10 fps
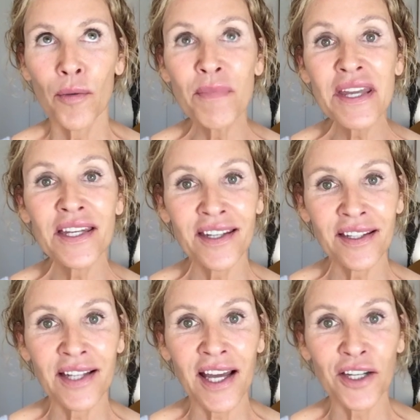
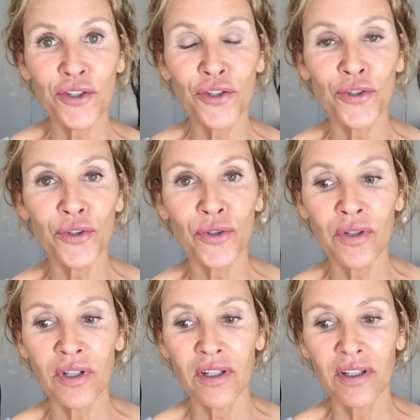meaning that you
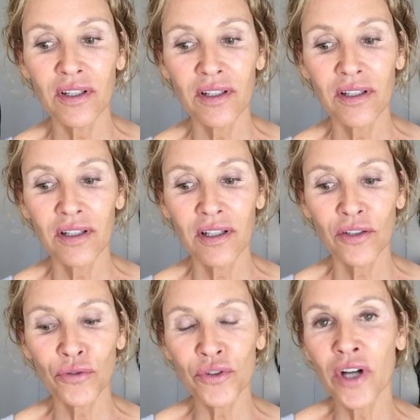
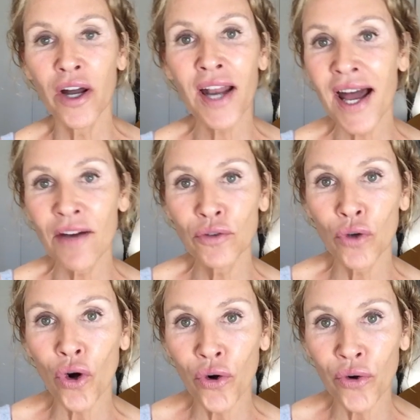do not have to
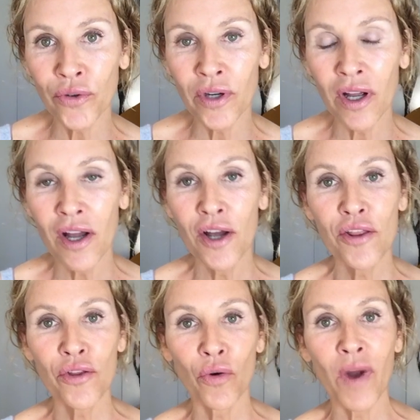earn
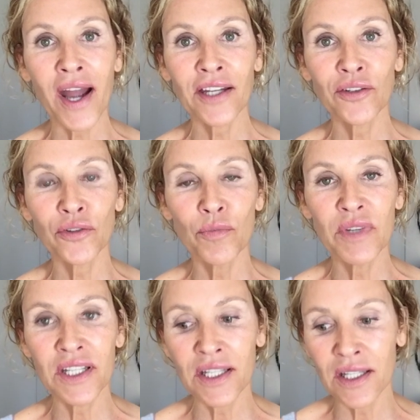the right to
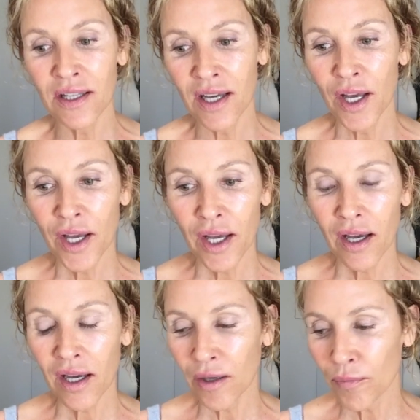be
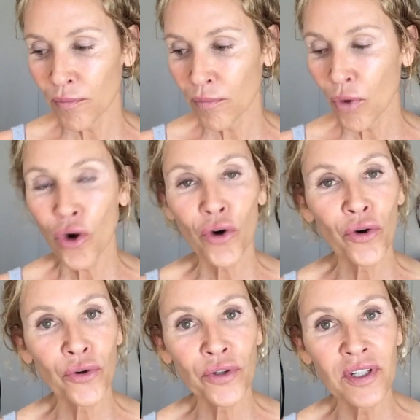
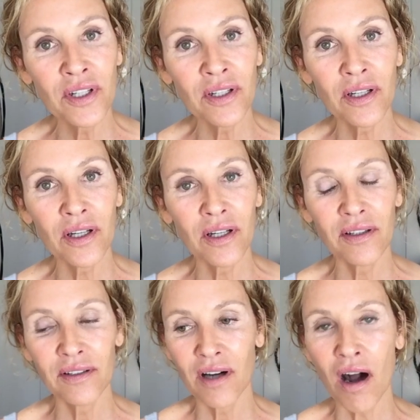heard,
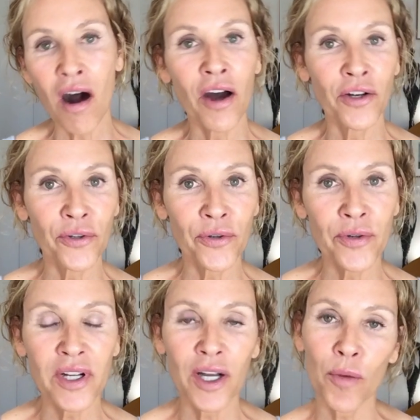
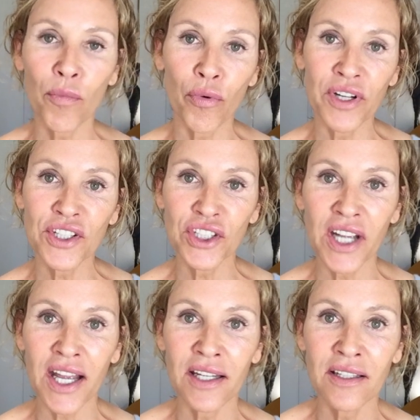honored,
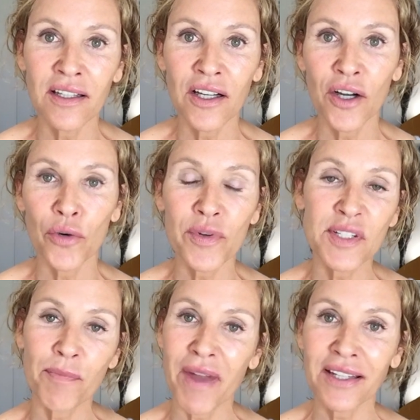appreciated,
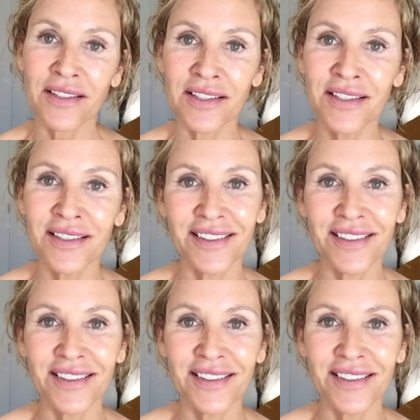respected,